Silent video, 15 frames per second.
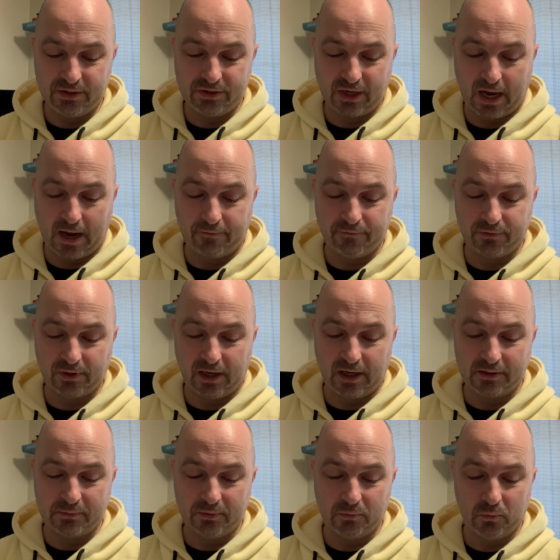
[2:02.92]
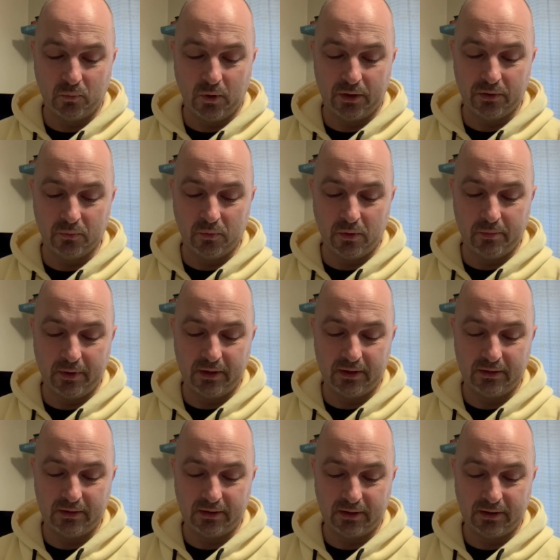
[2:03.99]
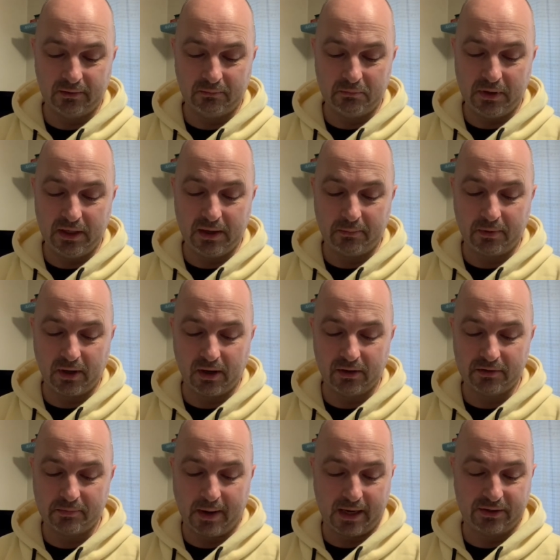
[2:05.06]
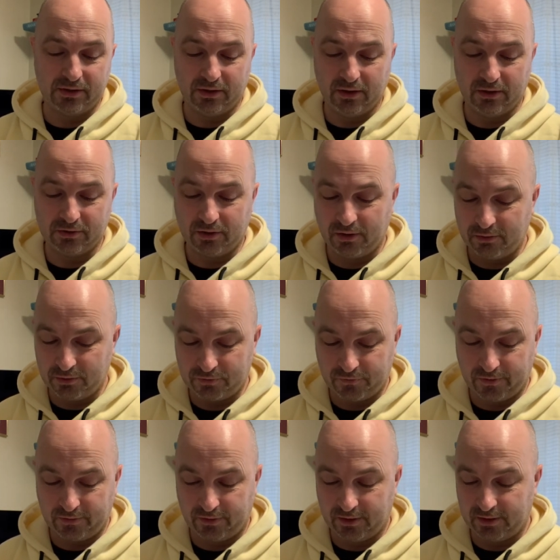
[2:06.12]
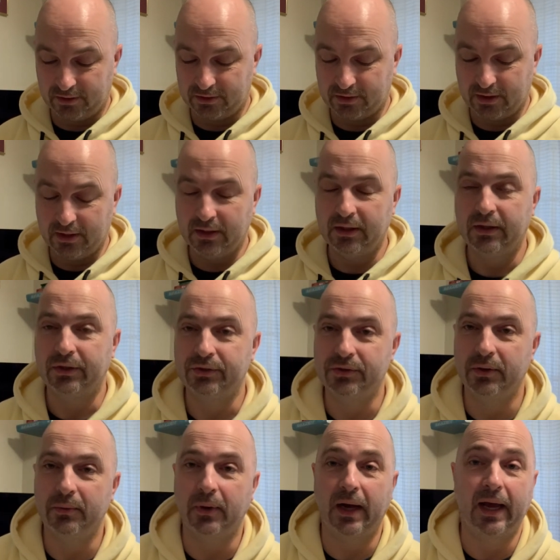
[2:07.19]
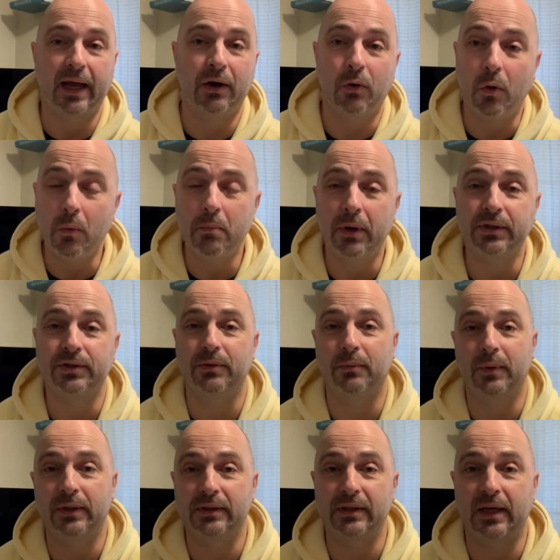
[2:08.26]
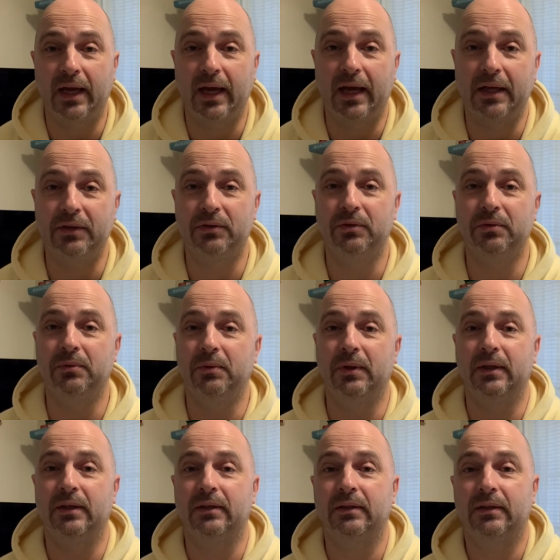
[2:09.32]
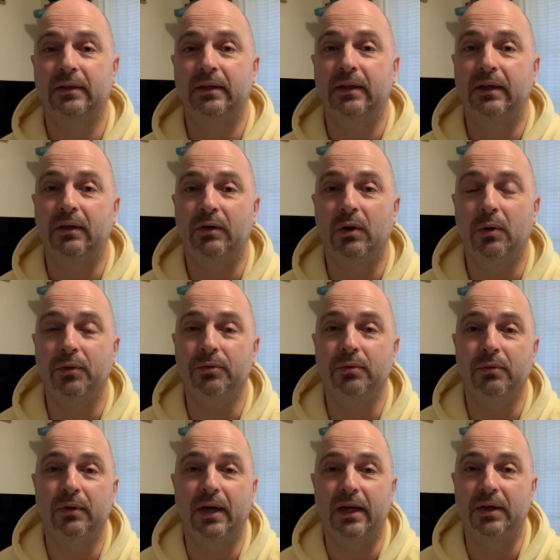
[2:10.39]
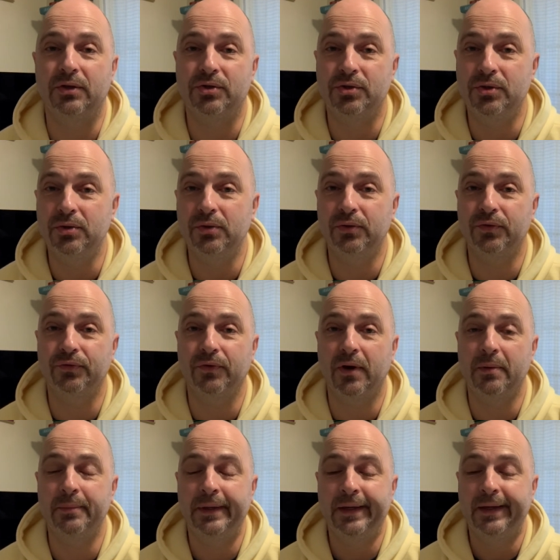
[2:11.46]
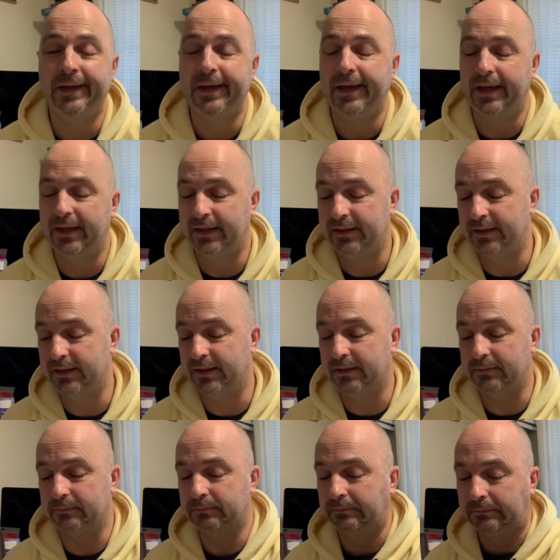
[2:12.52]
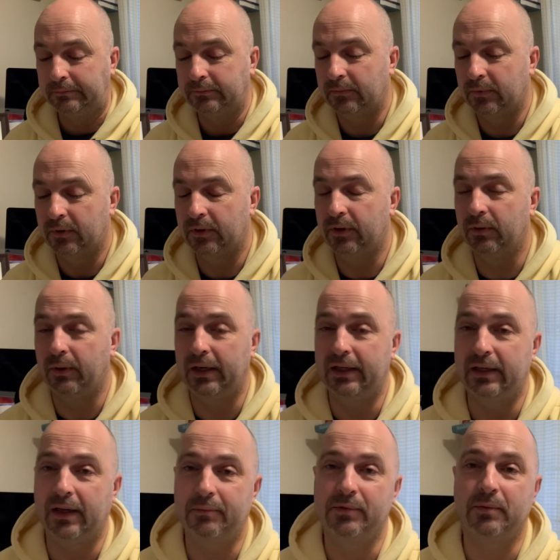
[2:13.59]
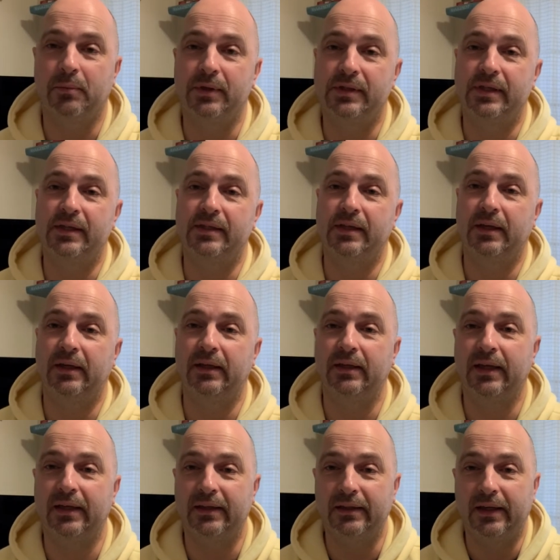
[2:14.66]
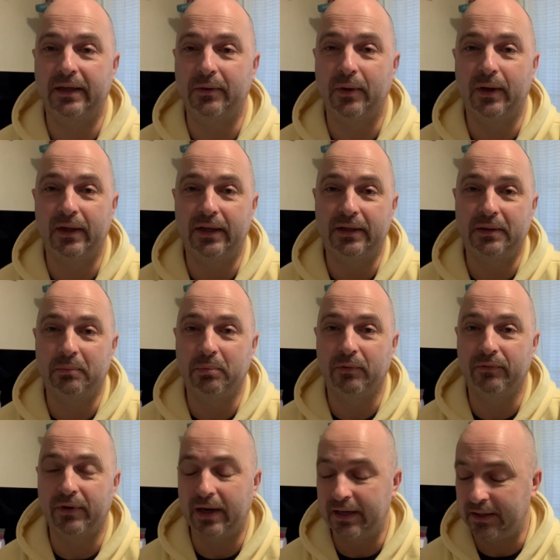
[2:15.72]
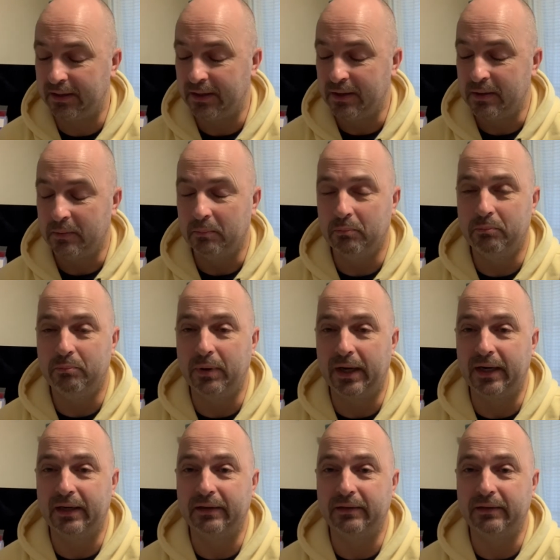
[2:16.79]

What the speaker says: advertisement, Wonder Woman, meetup cards, maxi cards, all those fun things. So I had a whole bunch of the ones I had to go through that I could choose from. And, you know, anytime someone says they like Lego, I like to provide it. But